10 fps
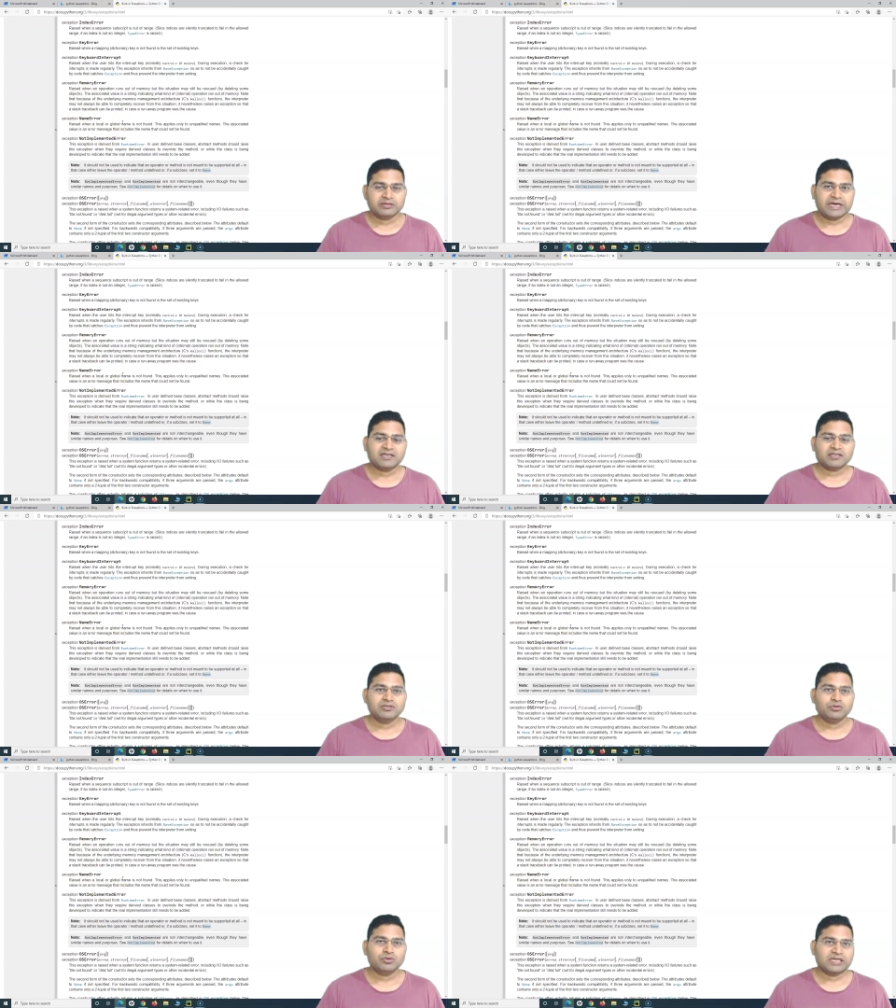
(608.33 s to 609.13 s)
that
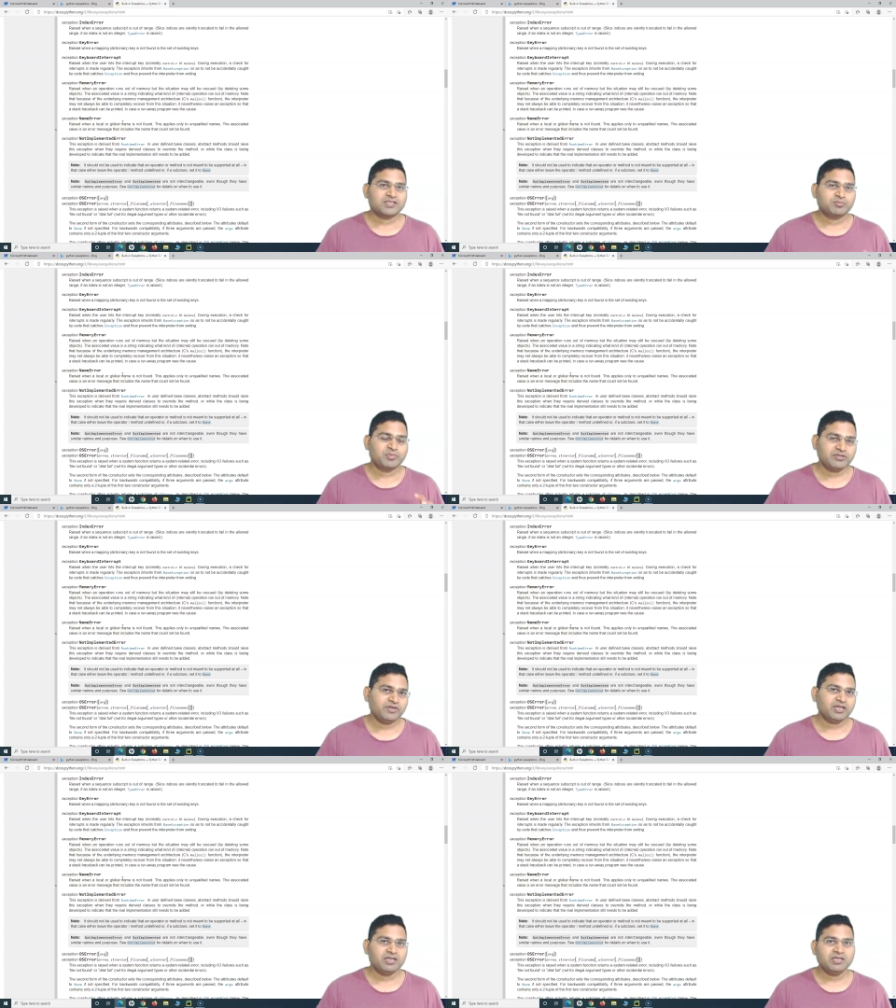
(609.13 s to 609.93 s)
you can
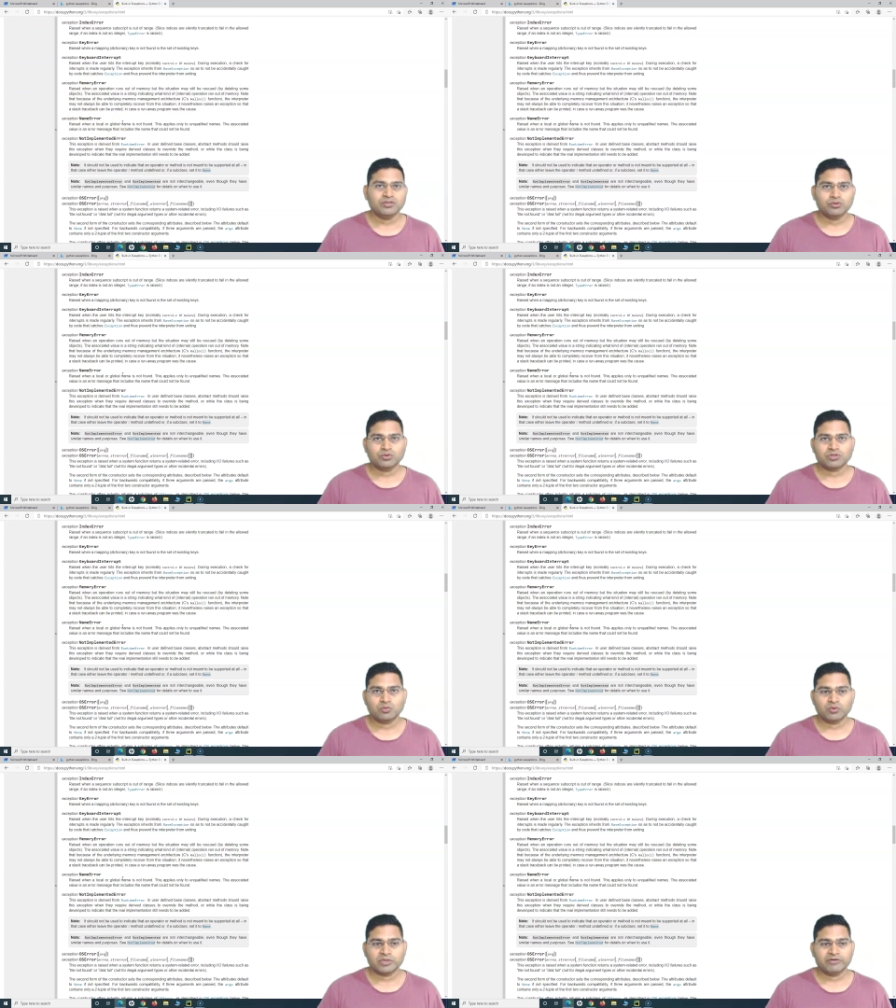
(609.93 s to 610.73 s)
specifically use
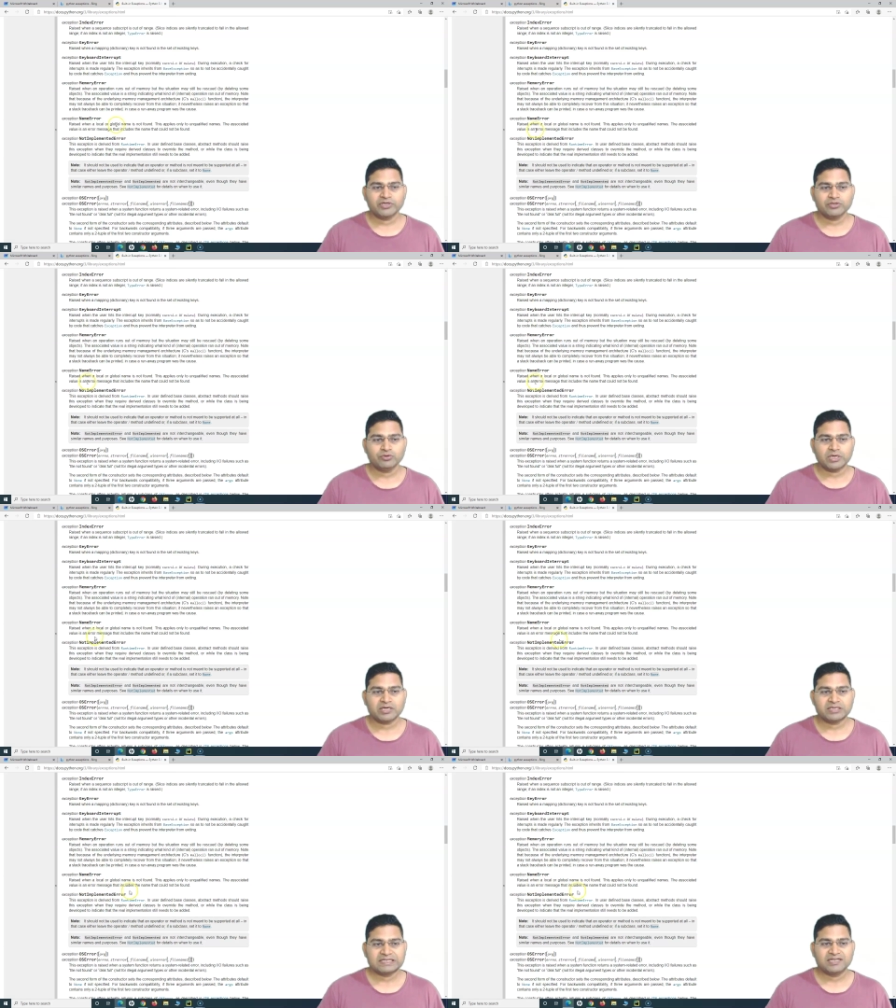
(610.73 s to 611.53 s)
whenever you
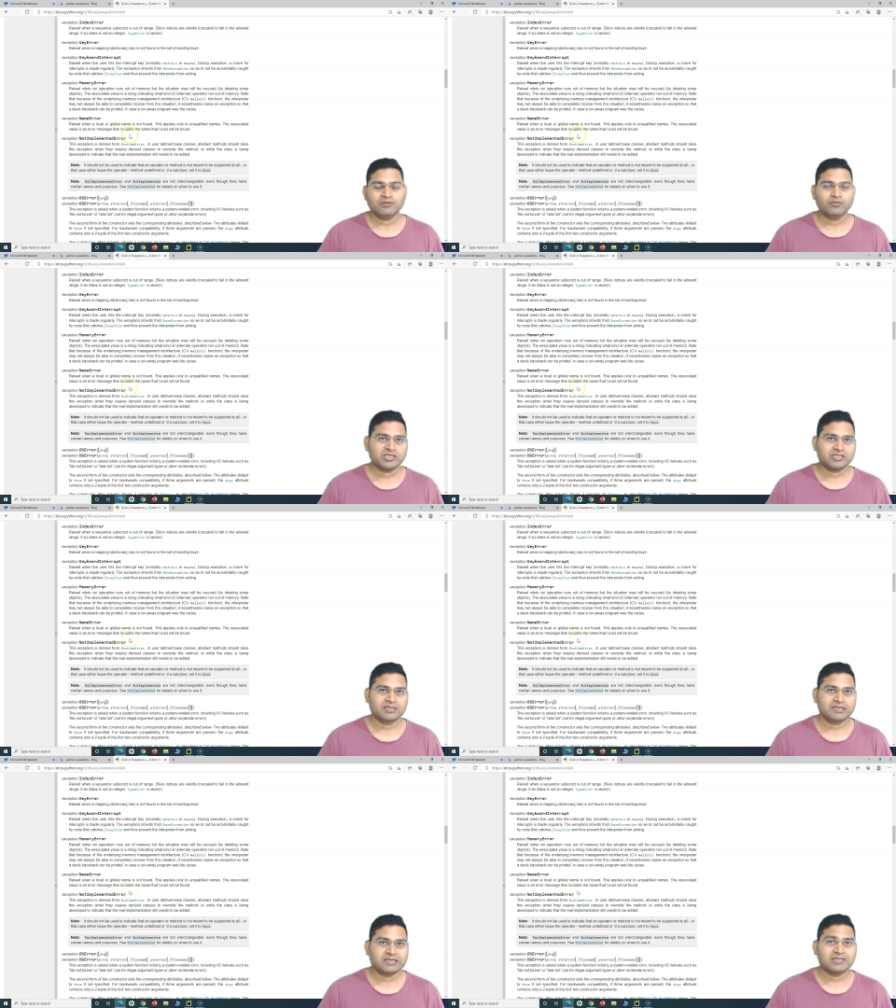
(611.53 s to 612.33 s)
are dealing with
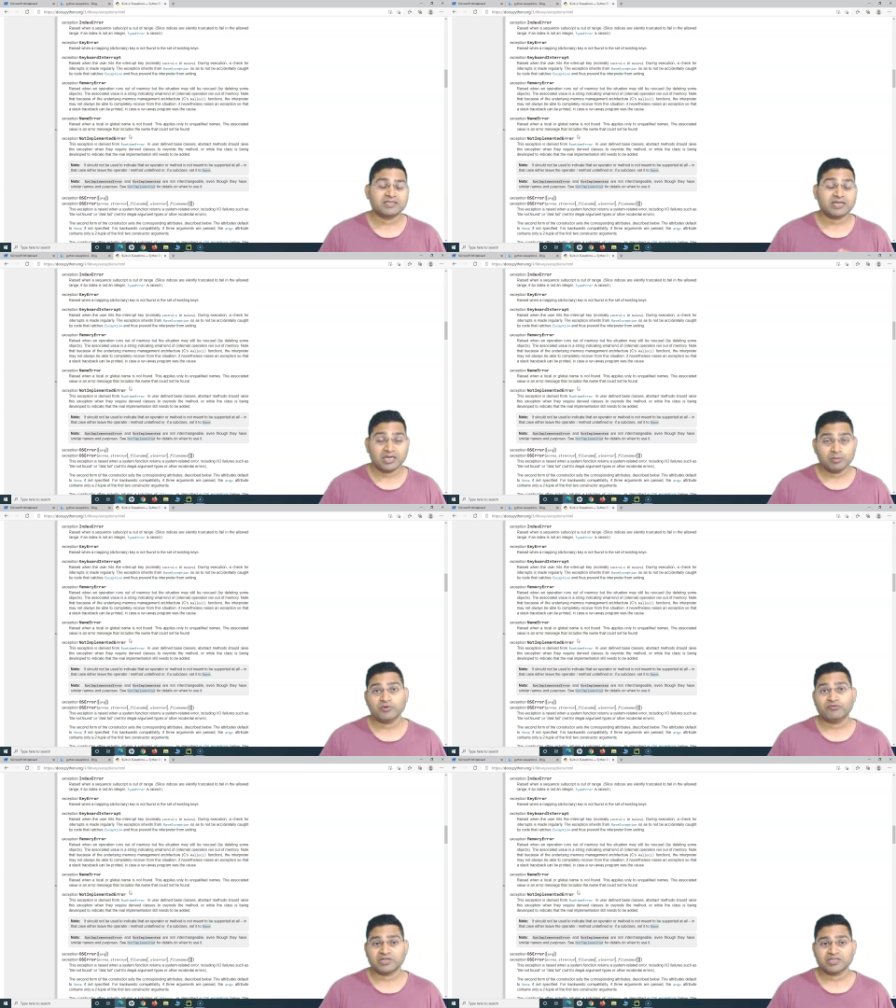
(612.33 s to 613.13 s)
certain type
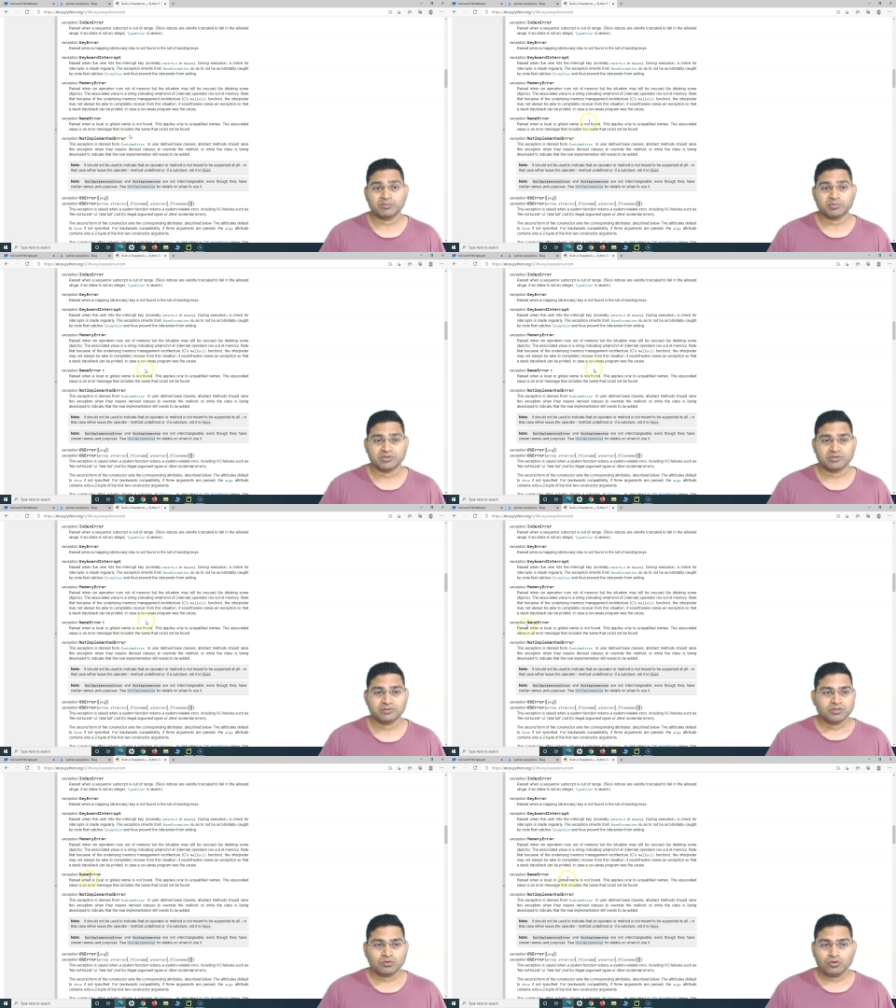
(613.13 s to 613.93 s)
of exceptions
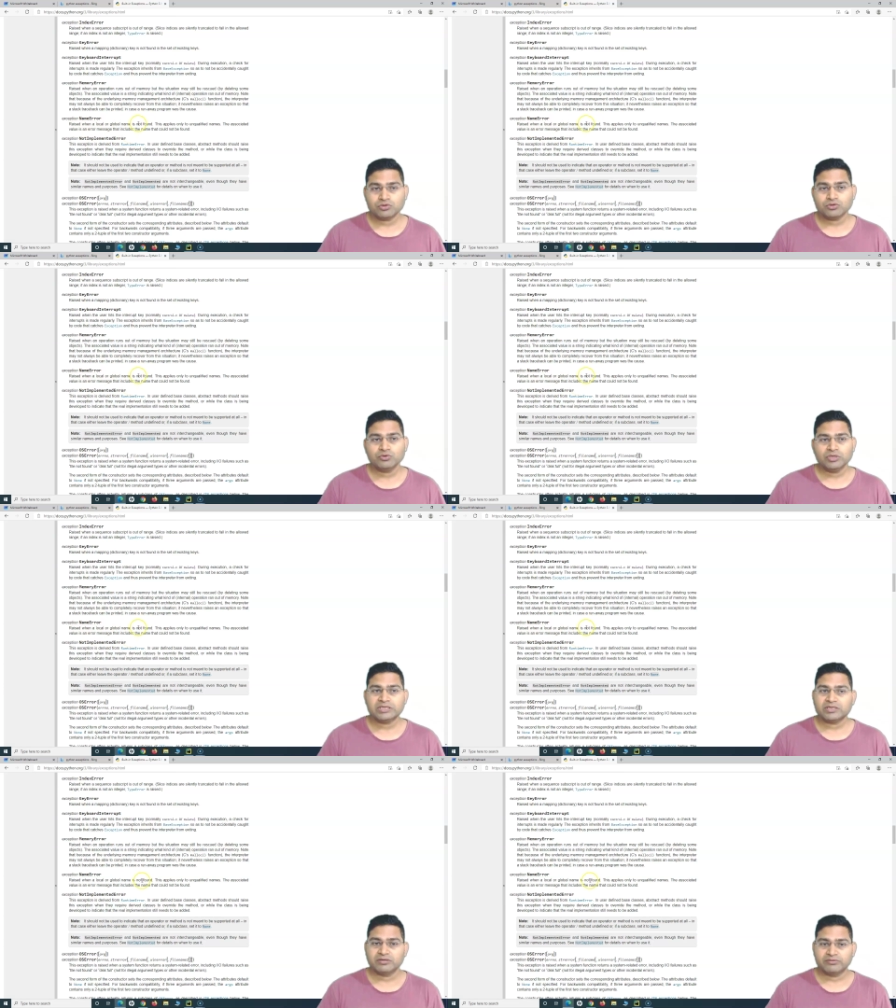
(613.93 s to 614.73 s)
so go through it